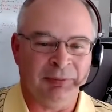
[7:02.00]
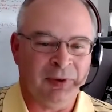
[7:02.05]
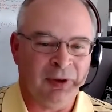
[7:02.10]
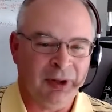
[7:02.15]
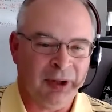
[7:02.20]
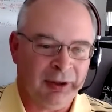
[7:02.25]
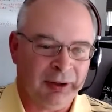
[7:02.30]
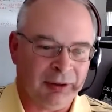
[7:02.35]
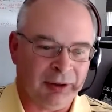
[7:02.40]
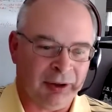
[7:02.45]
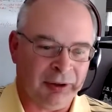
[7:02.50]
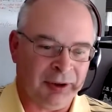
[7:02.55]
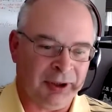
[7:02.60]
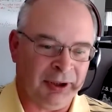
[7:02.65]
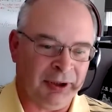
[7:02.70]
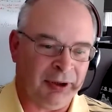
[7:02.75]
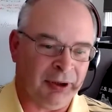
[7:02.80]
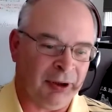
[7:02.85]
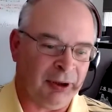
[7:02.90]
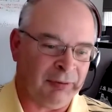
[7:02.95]
software,
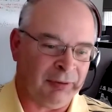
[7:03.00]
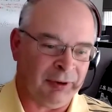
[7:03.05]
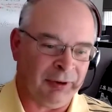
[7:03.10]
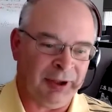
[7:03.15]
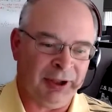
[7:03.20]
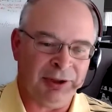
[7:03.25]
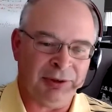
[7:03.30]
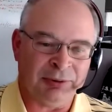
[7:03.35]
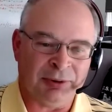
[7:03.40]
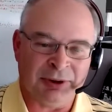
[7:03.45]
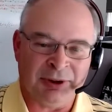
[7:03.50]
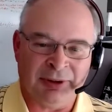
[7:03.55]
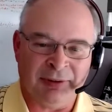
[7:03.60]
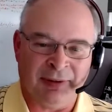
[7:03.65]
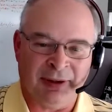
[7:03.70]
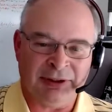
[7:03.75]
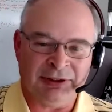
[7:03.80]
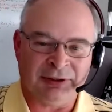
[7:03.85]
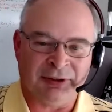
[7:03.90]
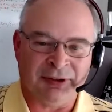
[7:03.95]
which takes
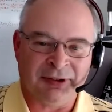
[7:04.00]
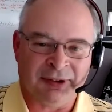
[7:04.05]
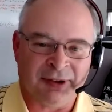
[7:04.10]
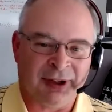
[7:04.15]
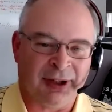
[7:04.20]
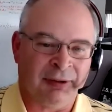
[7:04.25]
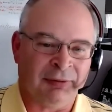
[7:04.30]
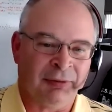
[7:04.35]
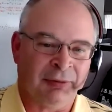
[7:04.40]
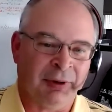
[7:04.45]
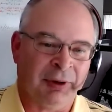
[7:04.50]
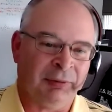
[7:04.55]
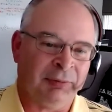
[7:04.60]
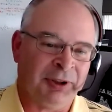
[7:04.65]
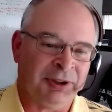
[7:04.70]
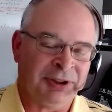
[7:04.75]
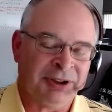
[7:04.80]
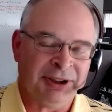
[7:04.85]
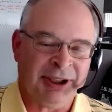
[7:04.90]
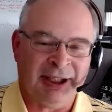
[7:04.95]
about 6
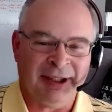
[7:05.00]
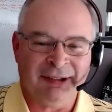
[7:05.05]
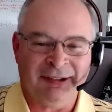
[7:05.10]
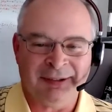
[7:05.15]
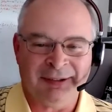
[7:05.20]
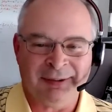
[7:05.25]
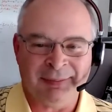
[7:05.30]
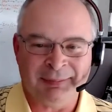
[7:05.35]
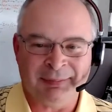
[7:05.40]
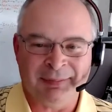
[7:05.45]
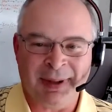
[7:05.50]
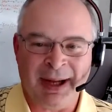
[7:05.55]
hours to do.